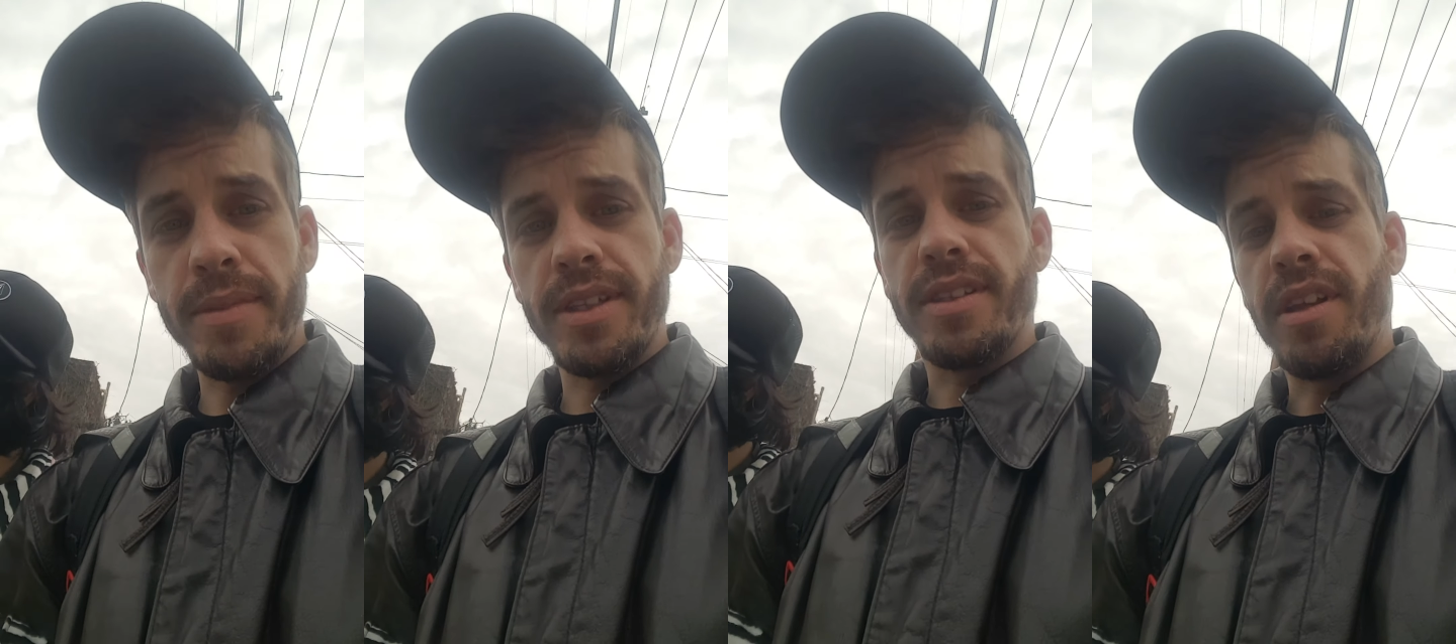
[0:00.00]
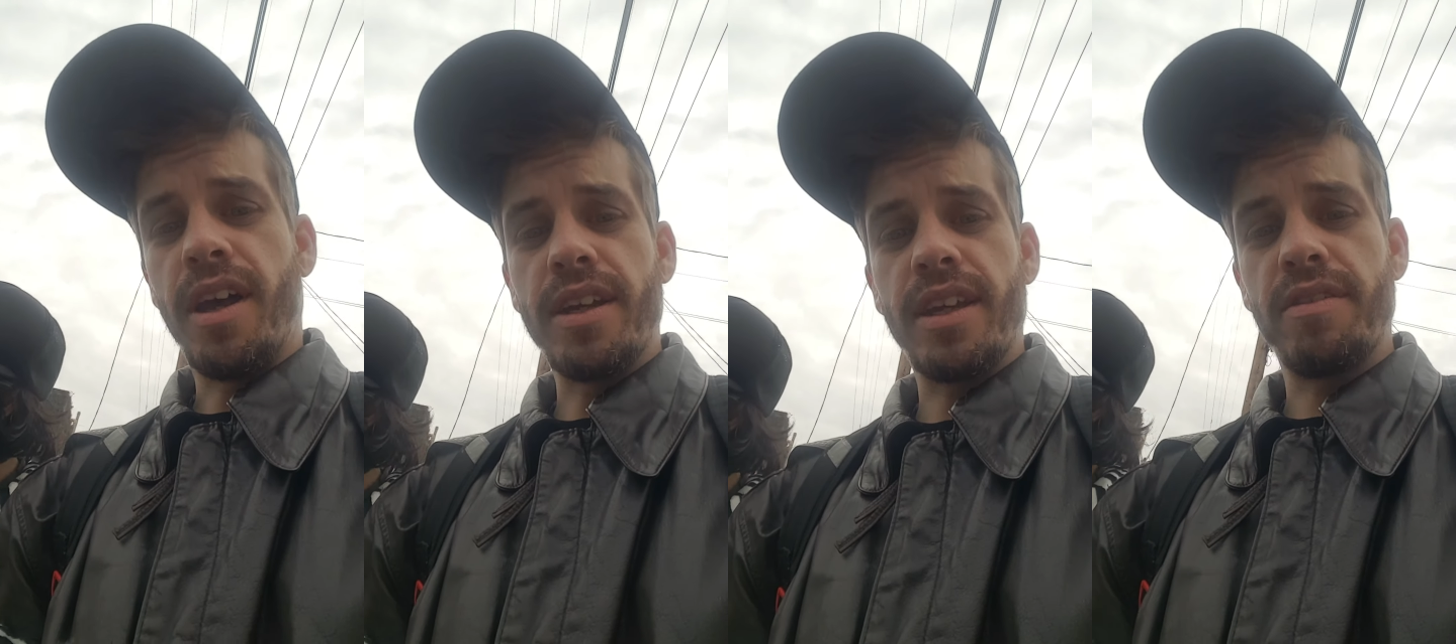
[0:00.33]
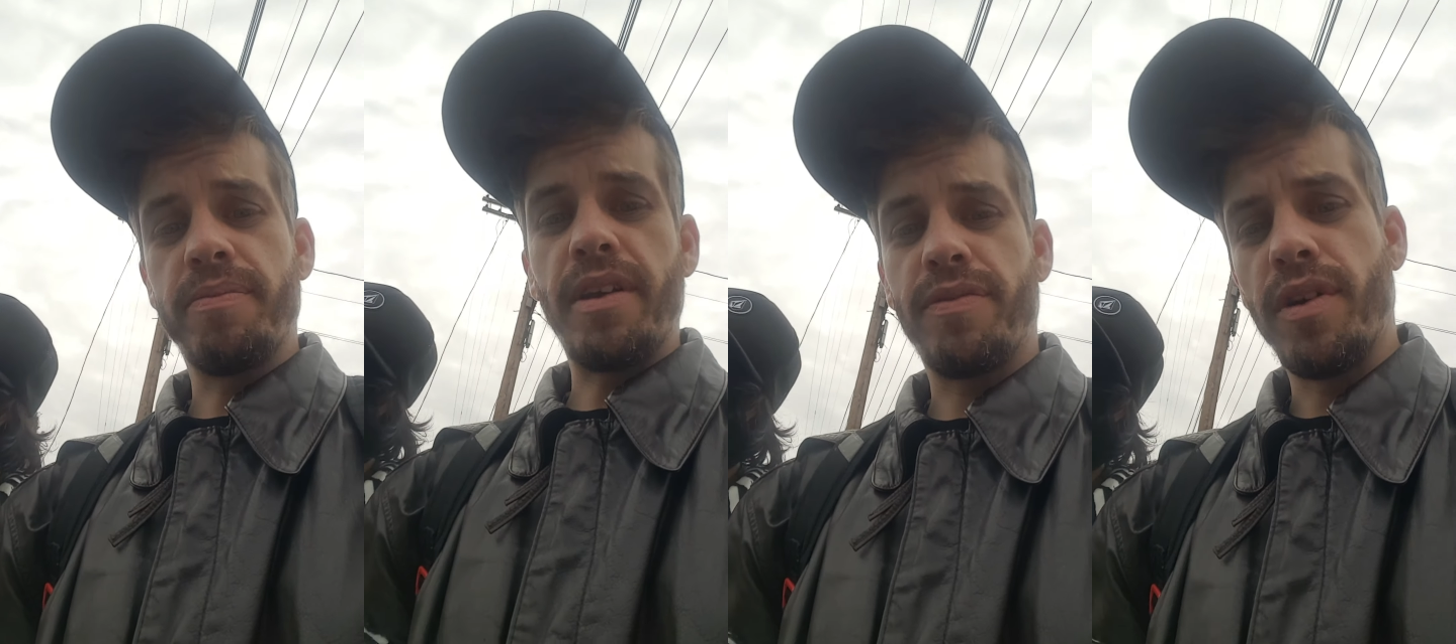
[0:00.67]
minutes long
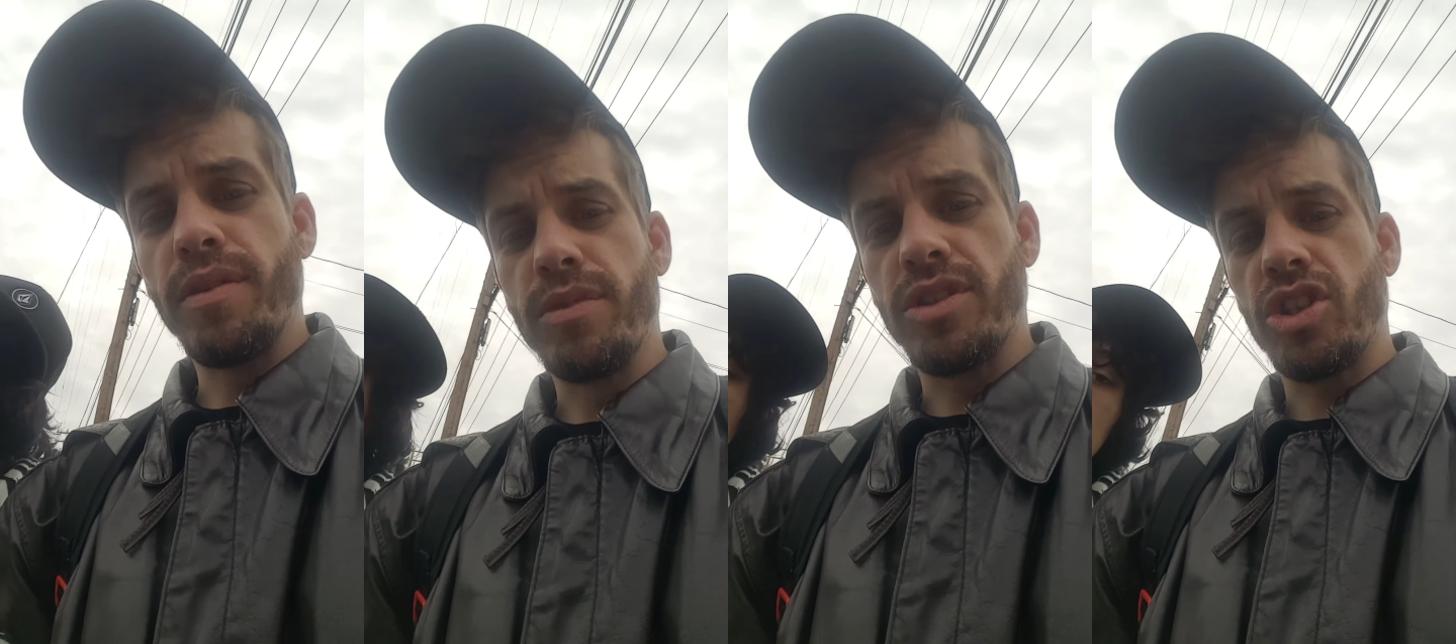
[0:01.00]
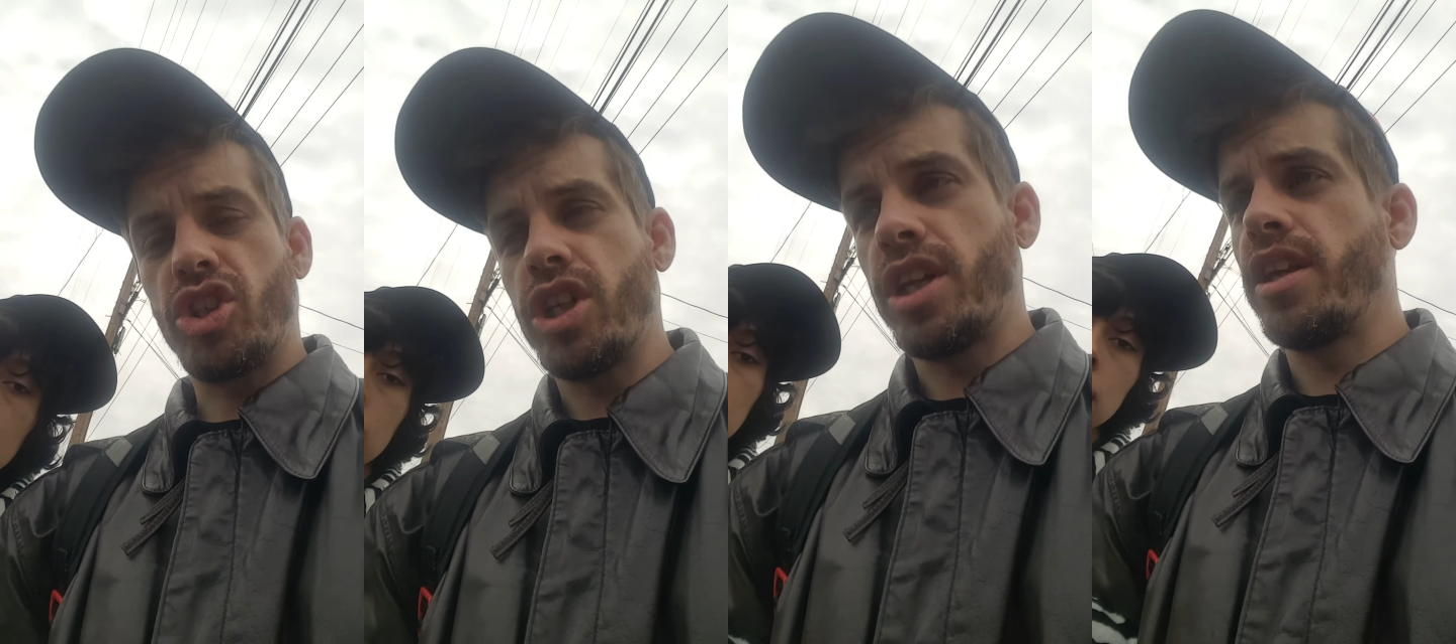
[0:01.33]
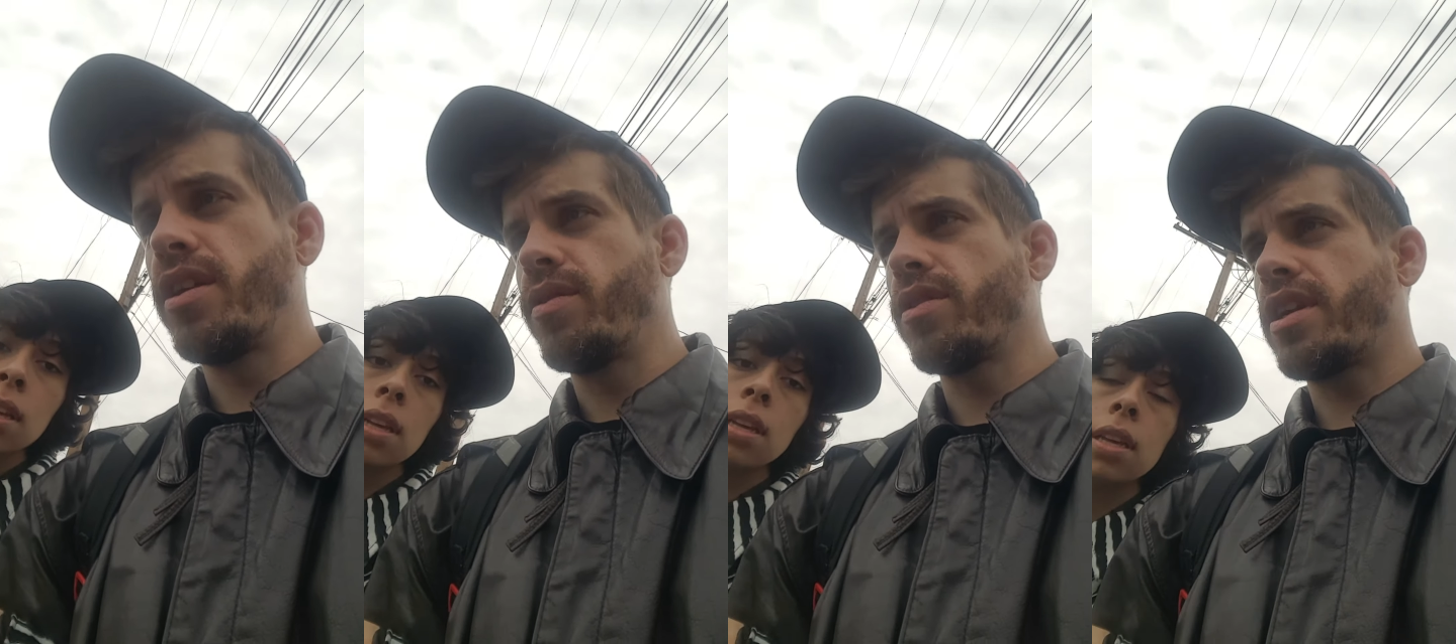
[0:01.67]
if my phone wasn't
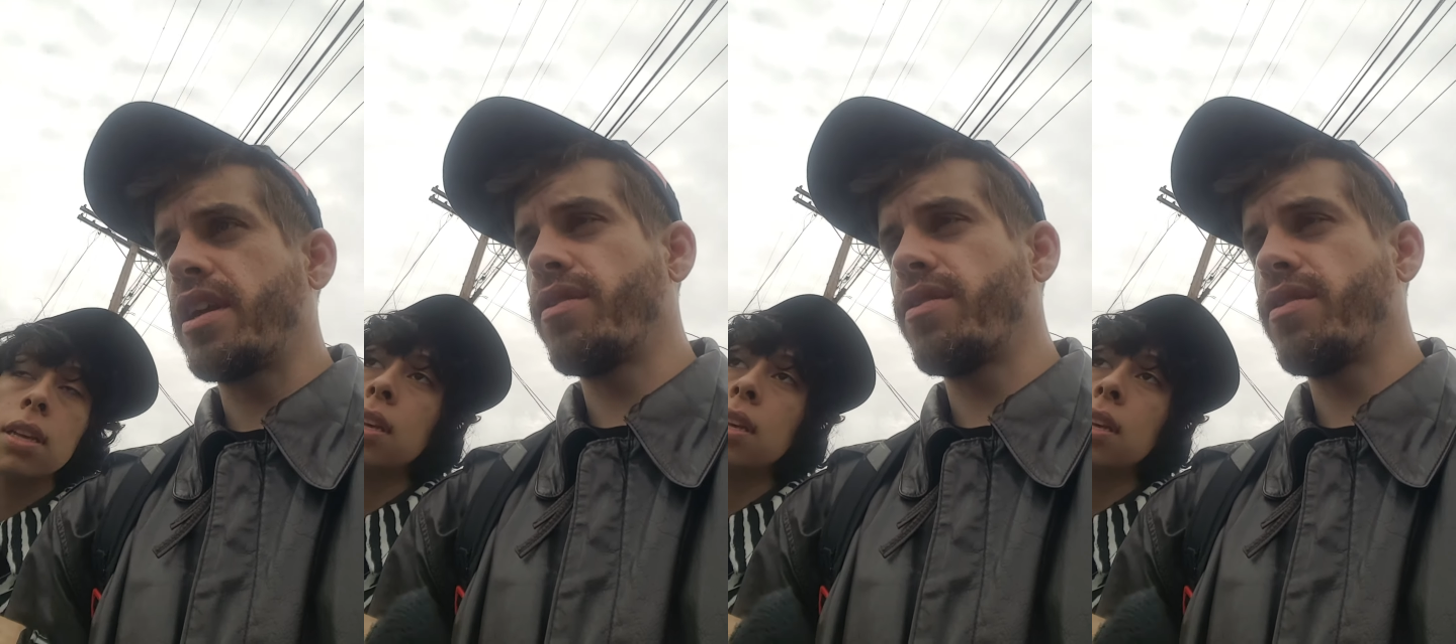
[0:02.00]
shitty.